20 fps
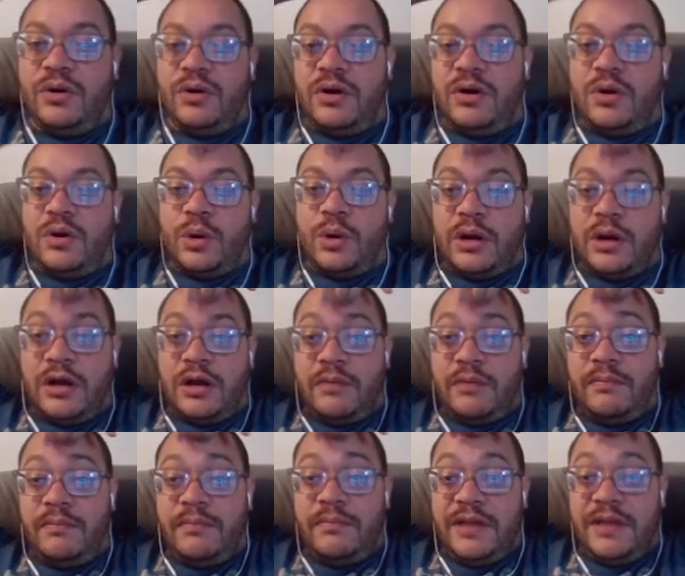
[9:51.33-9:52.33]
Or
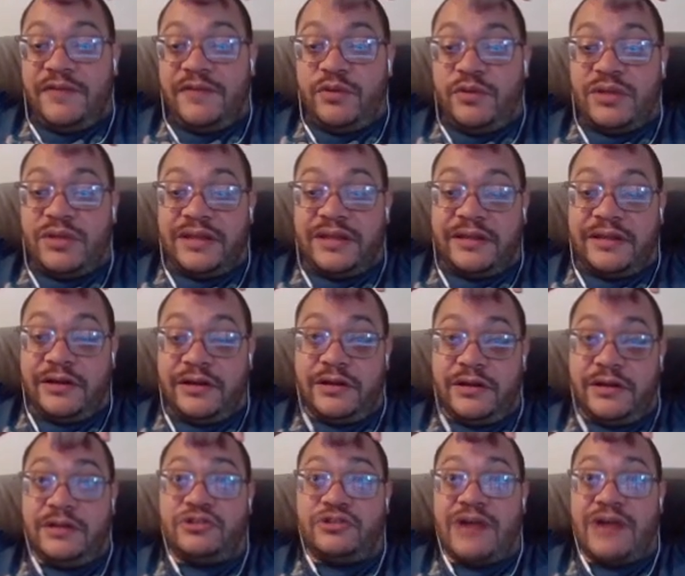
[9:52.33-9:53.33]
if you think they're gonna
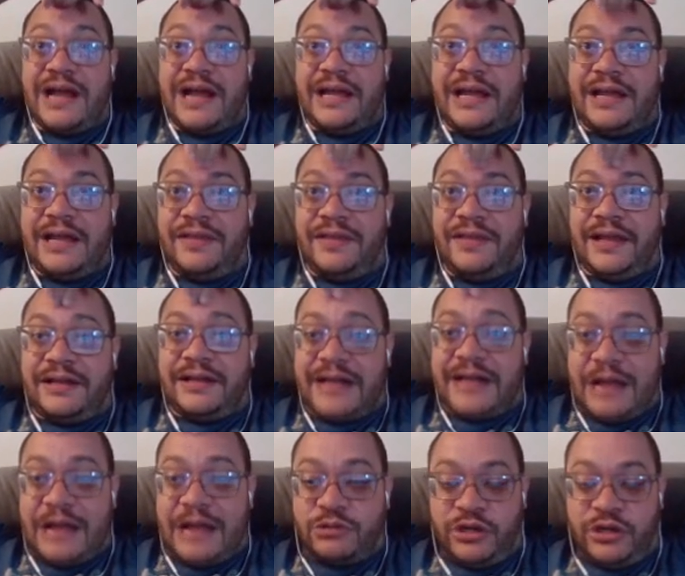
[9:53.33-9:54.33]
try and like
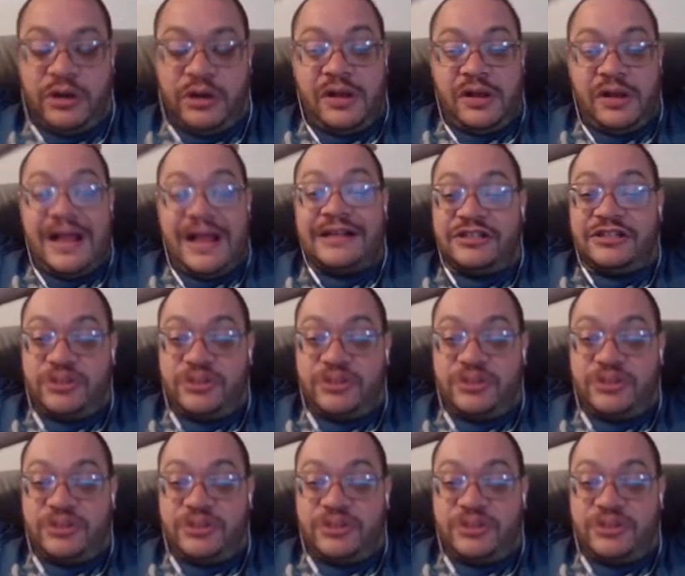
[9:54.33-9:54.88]
counter your Galactus,